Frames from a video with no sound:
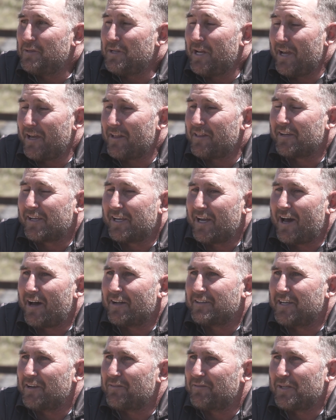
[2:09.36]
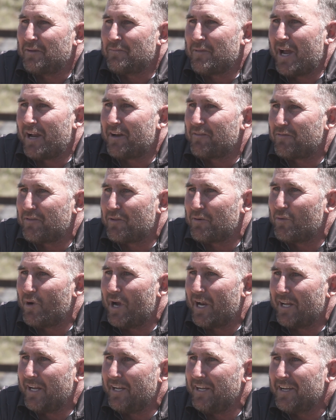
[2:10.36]
Yeah, the car definitely made it for the
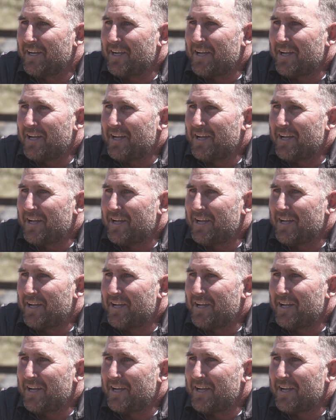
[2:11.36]
wedding.